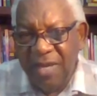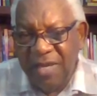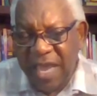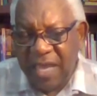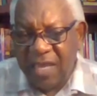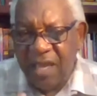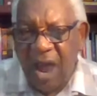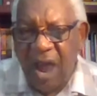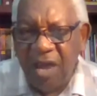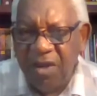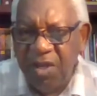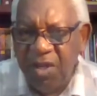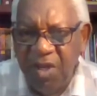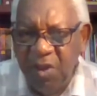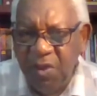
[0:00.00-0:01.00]
that
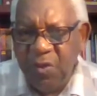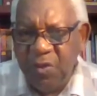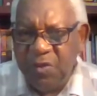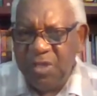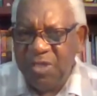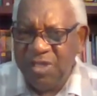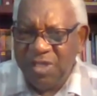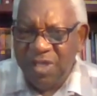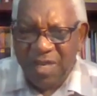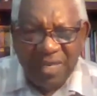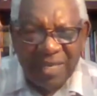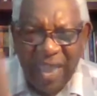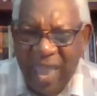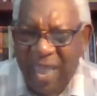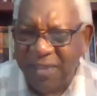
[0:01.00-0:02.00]
God uses to
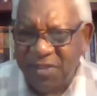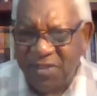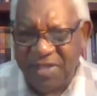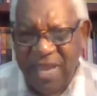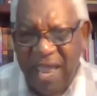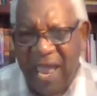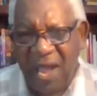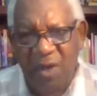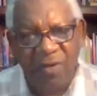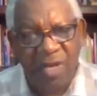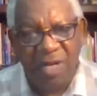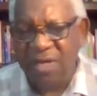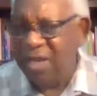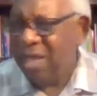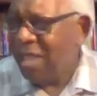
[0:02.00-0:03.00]
cast down
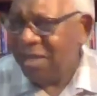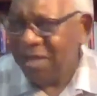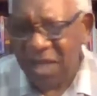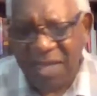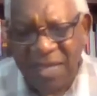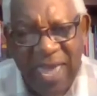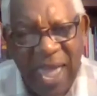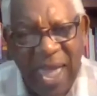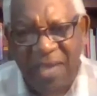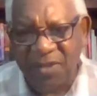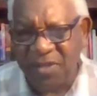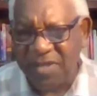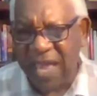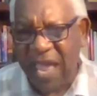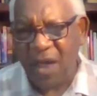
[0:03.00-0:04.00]
and to
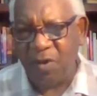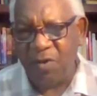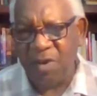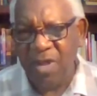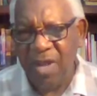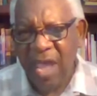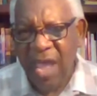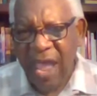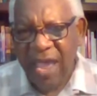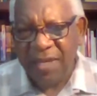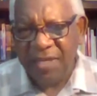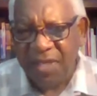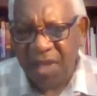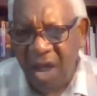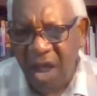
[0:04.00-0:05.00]
cast out
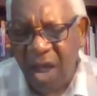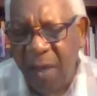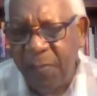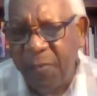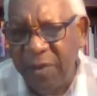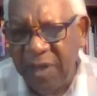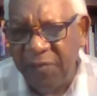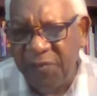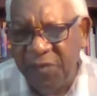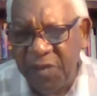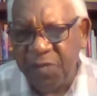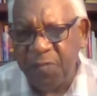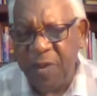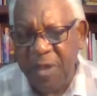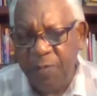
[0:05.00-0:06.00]
and to uplift
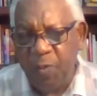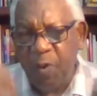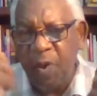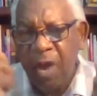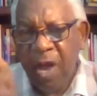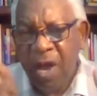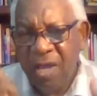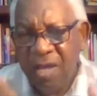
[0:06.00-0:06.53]
his people.